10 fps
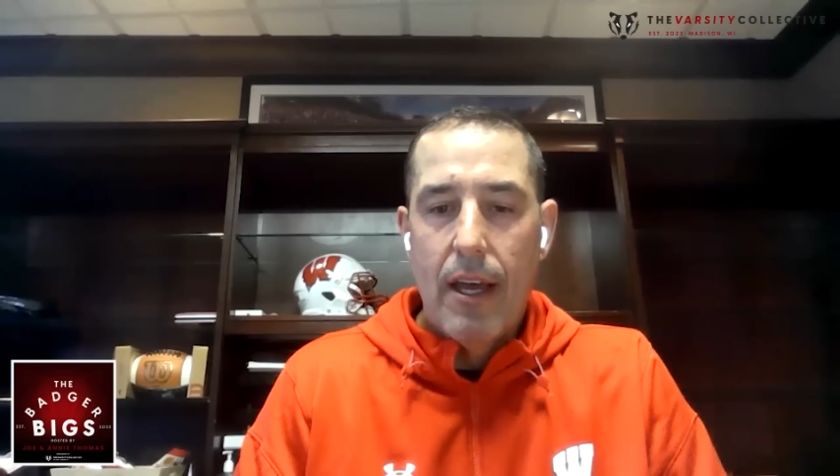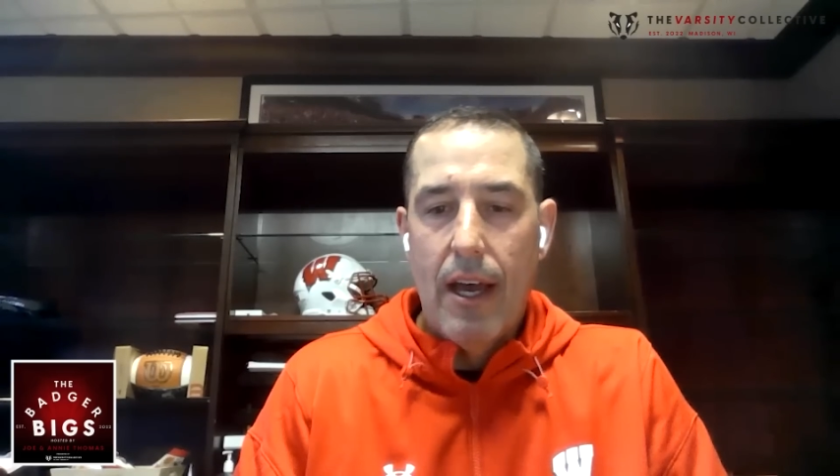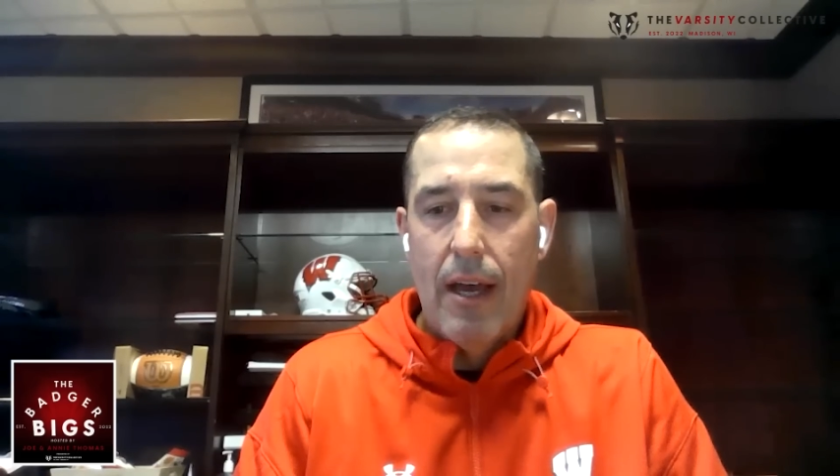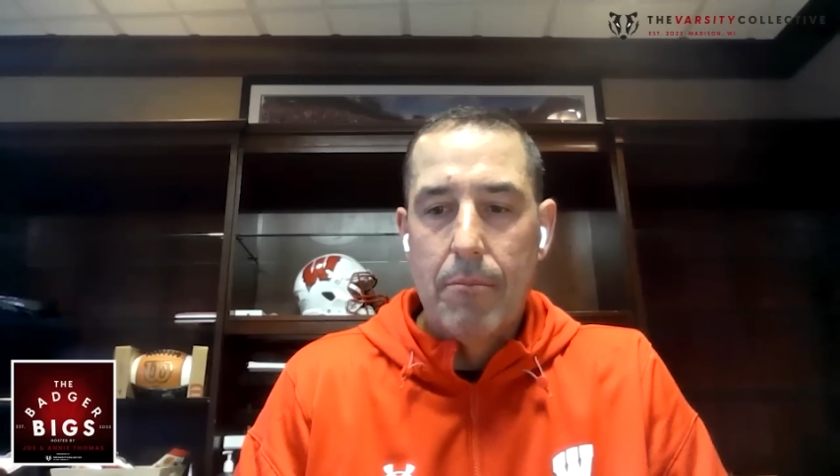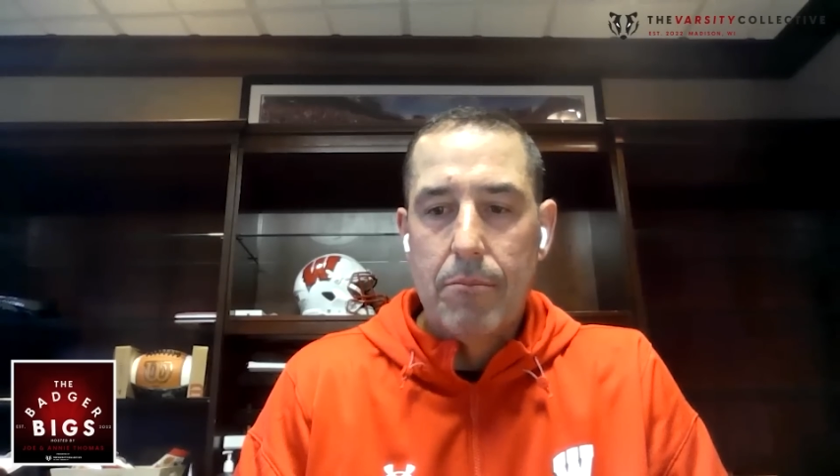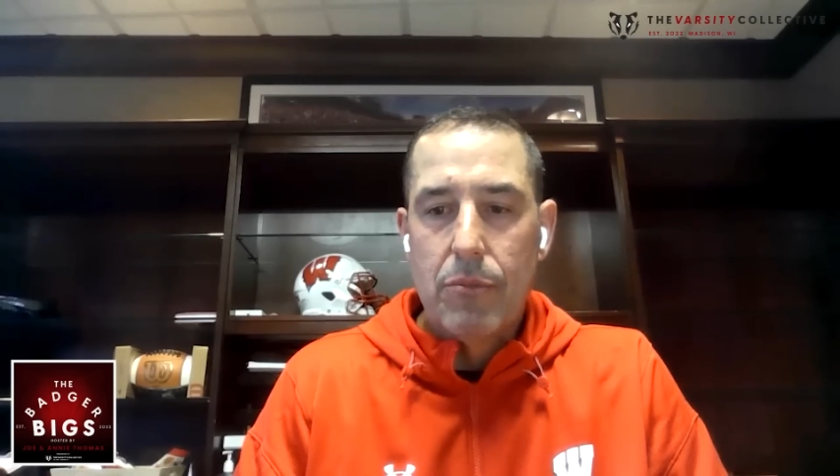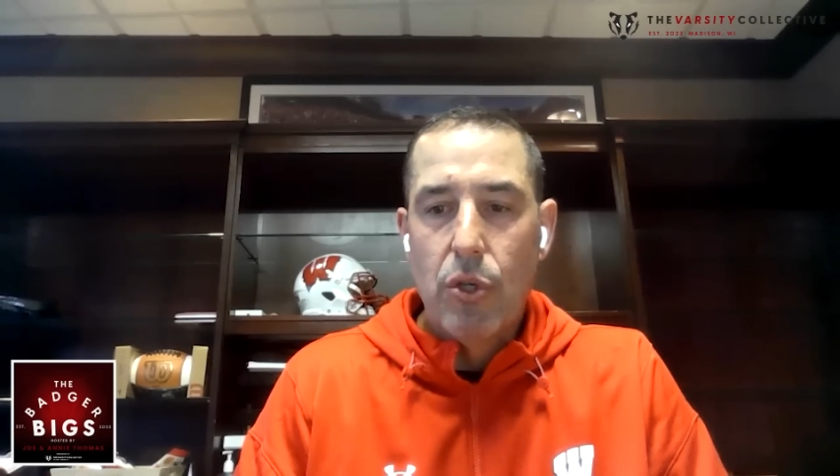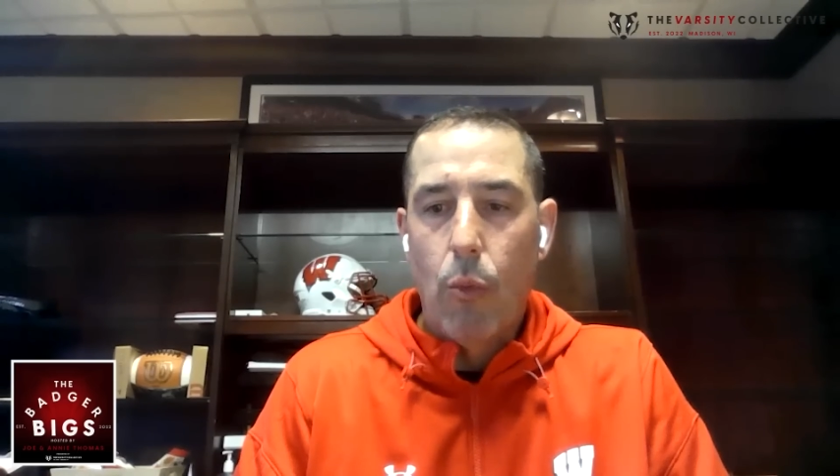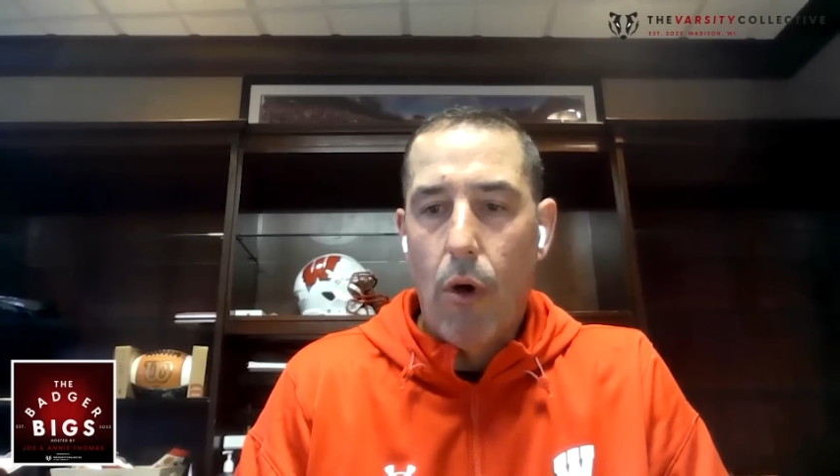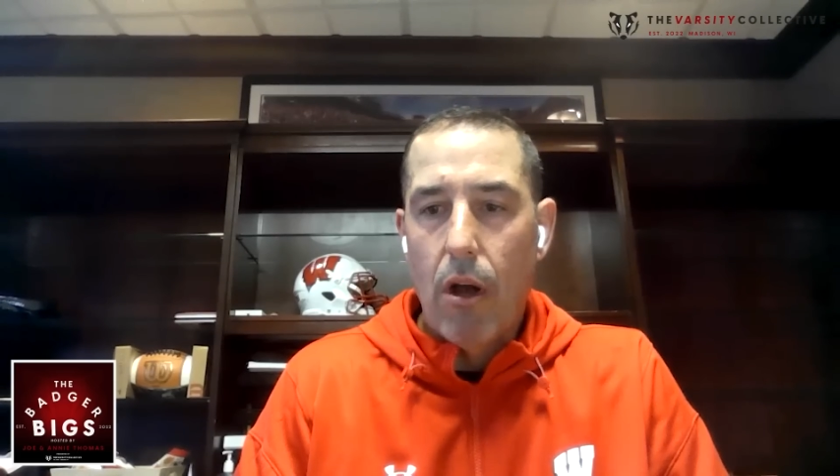
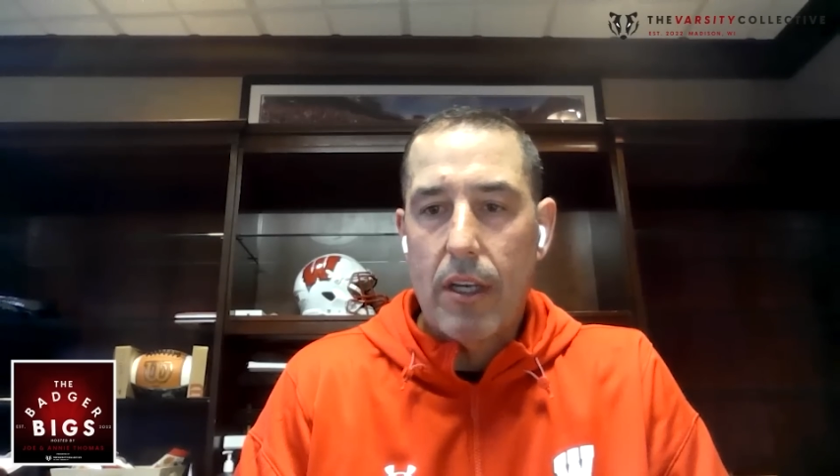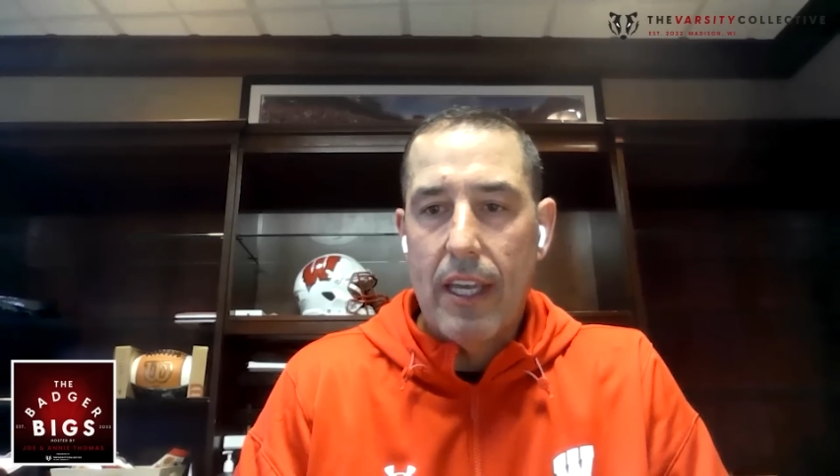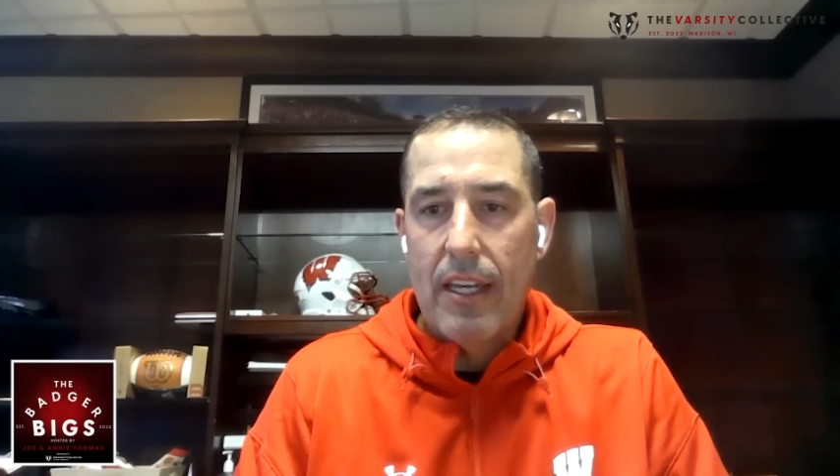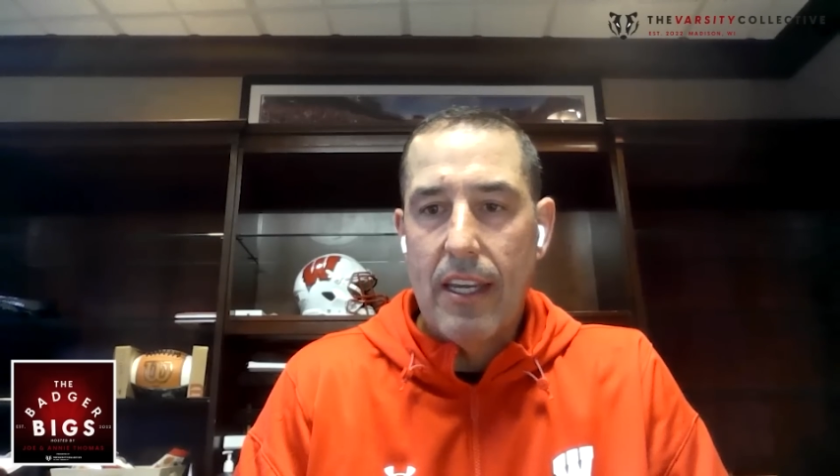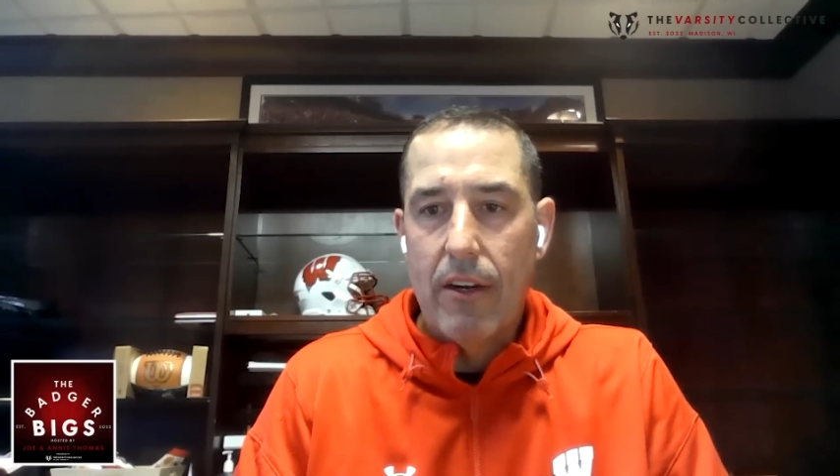to walk in